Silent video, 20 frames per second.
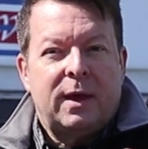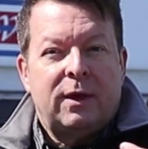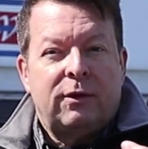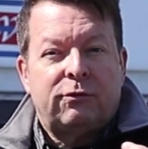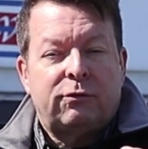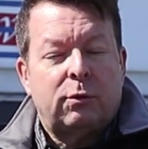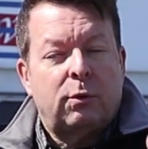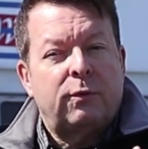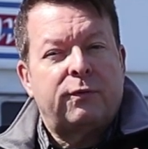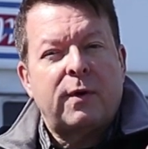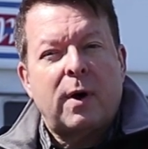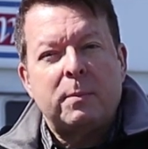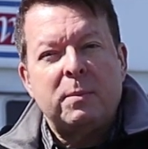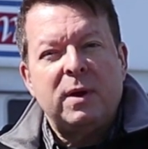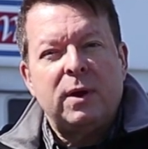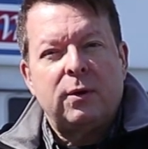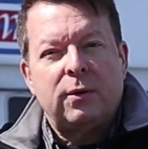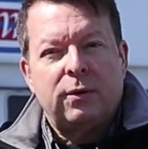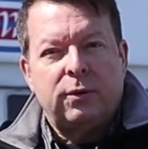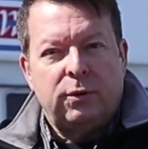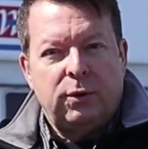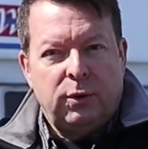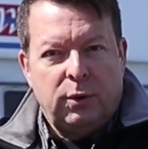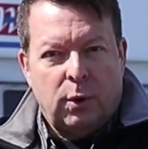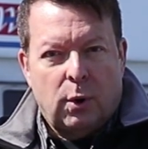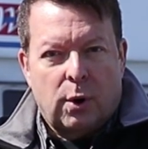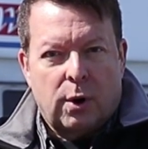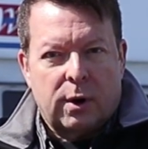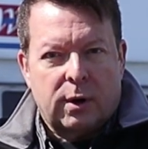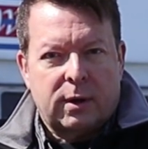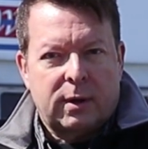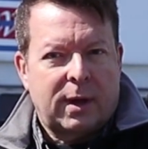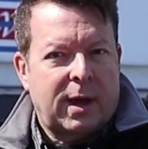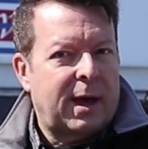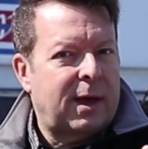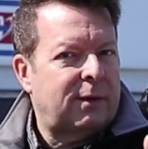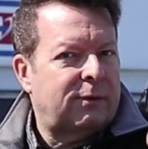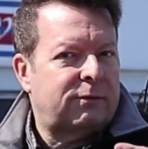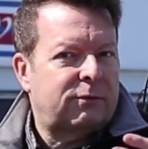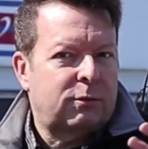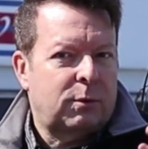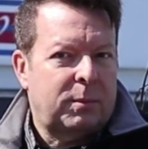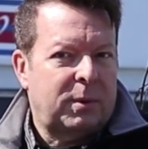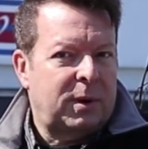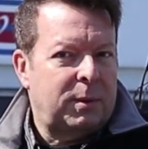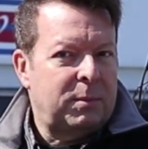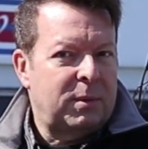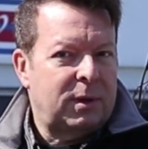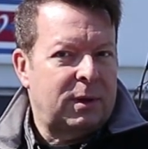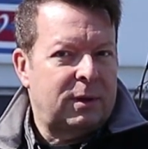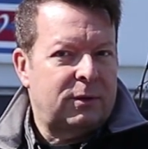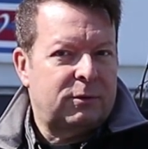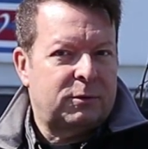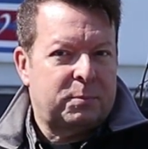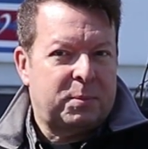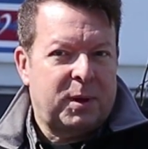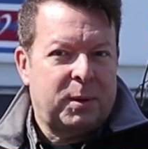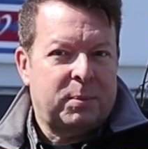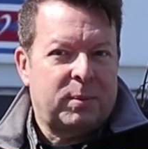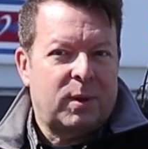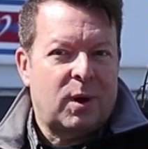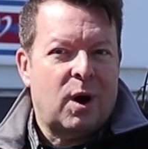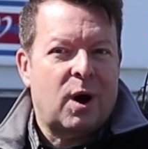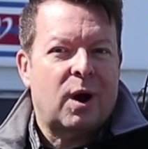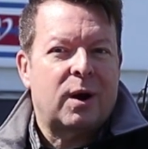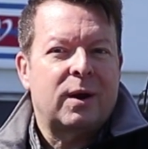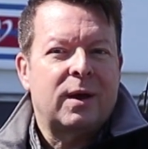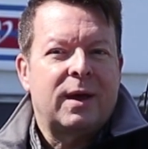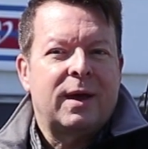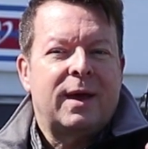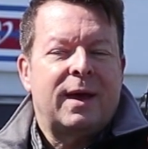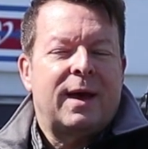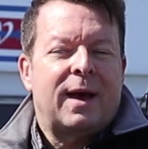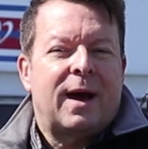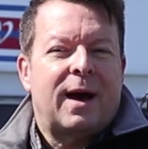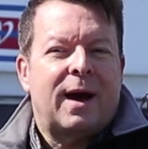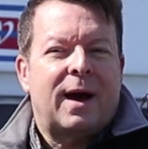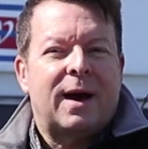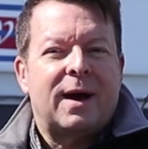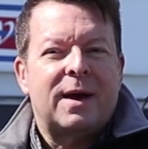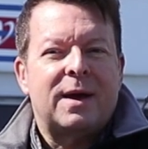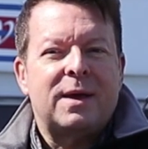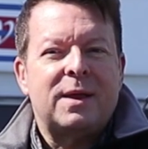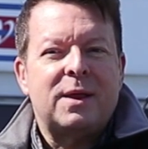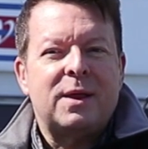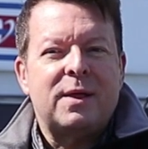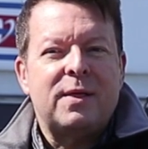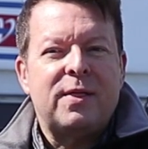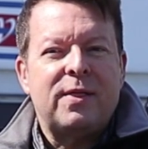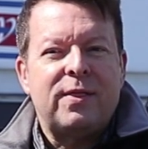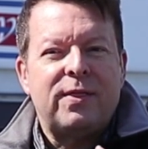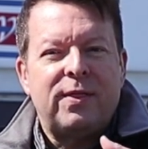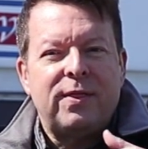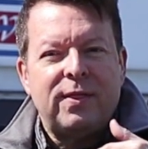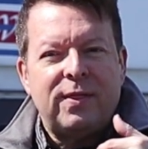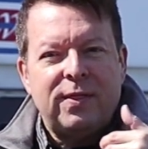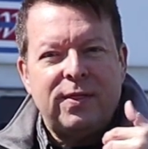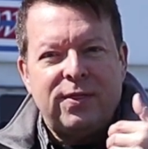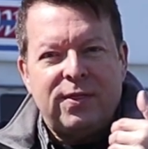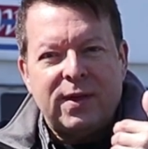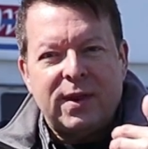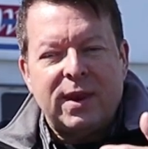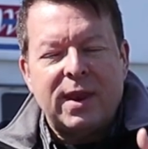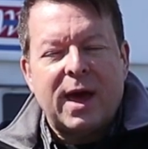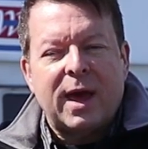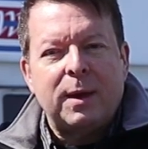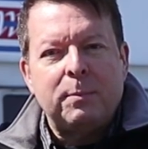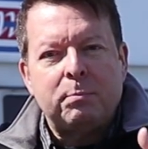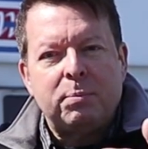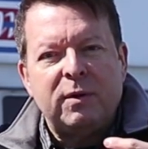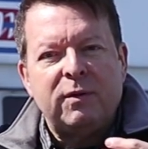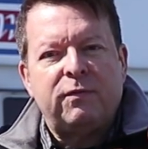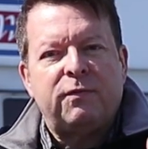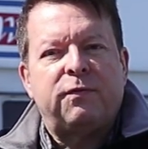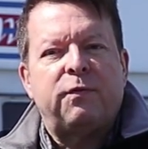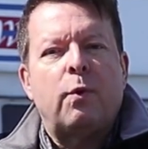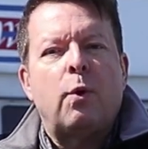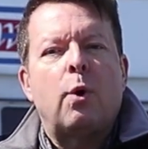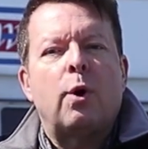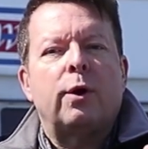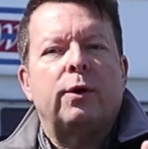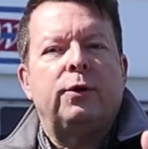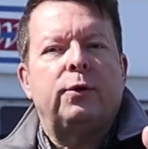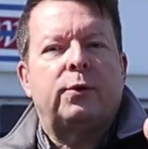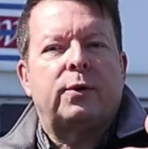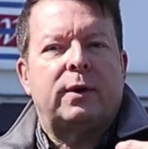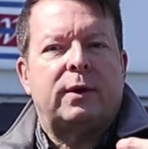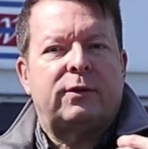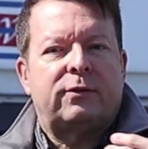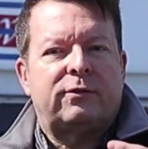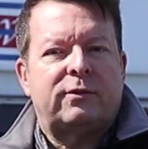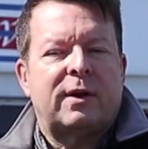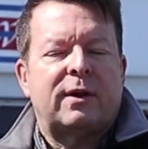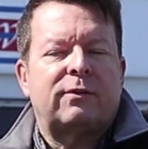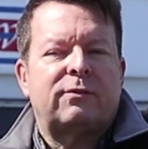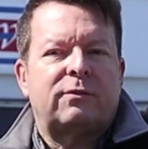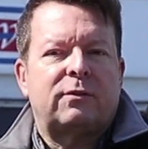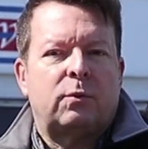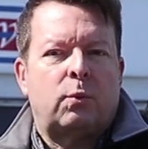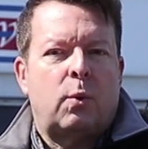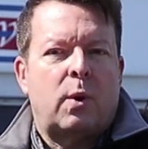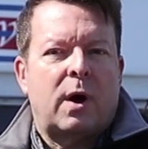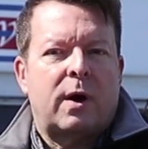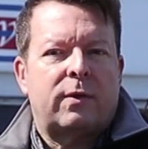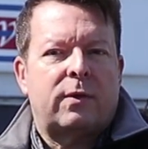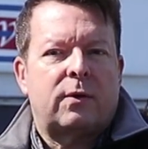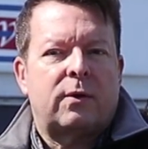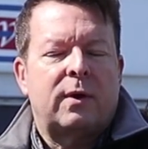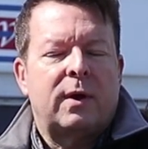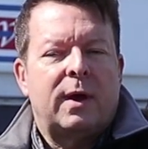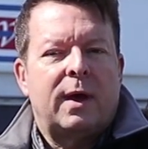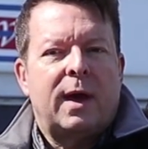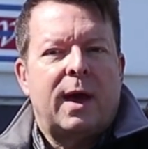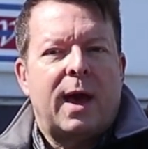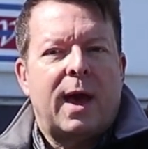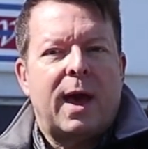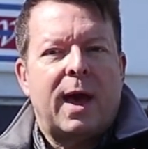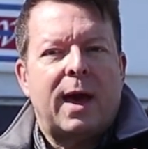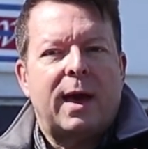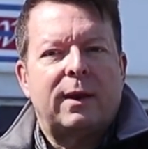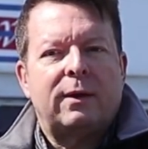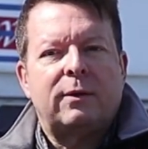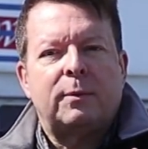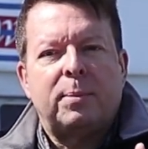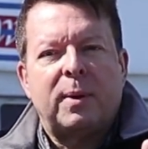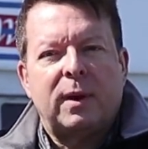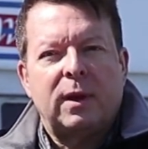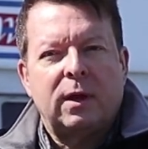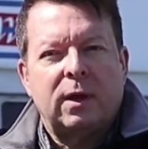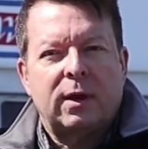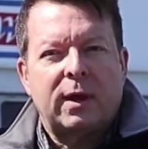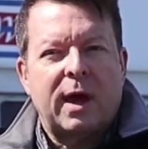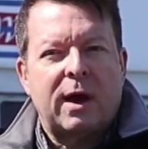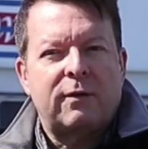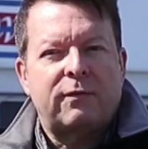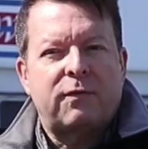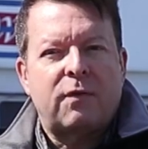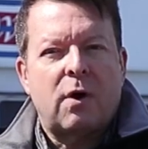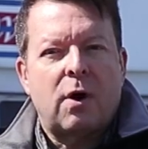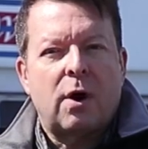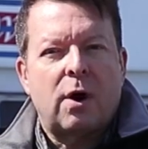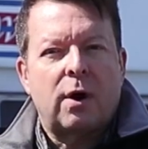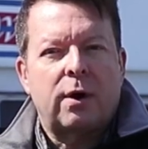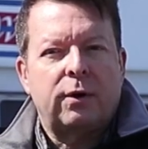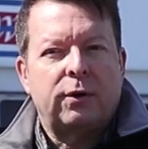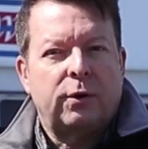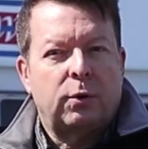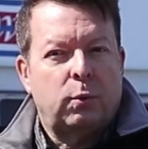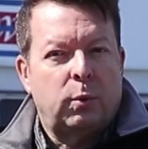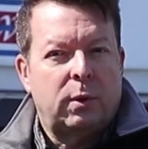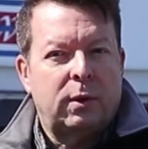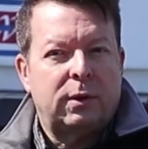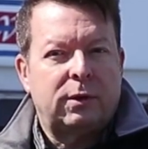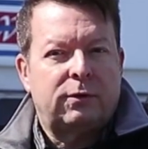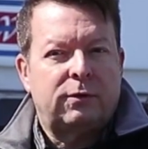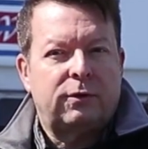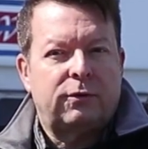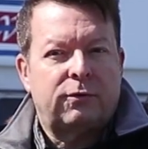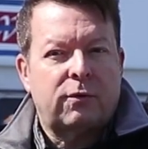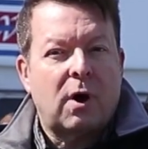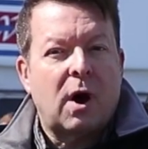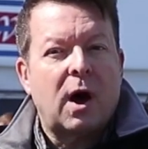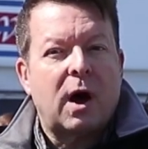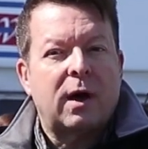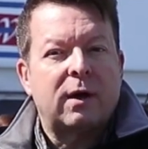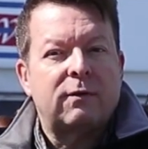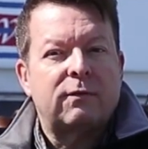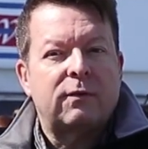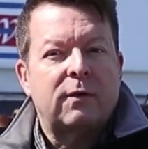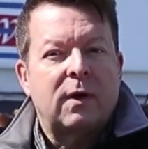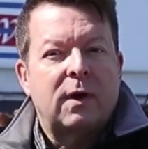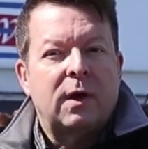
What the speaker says: So if I'm here in New York, as so many millions of people are, the night before you can assess the weather, and depending on how far you're willing to drive,